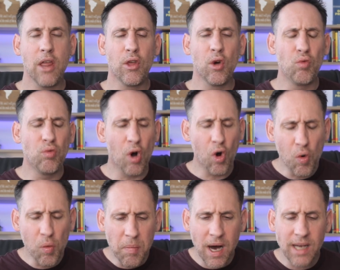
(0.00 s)
The
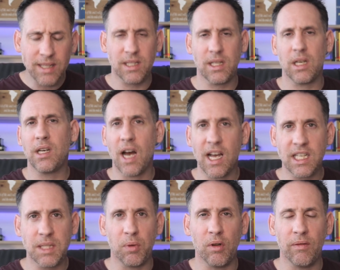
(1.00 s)
robust
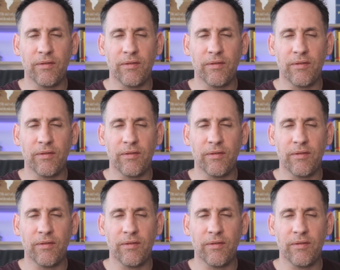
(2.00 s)
gospel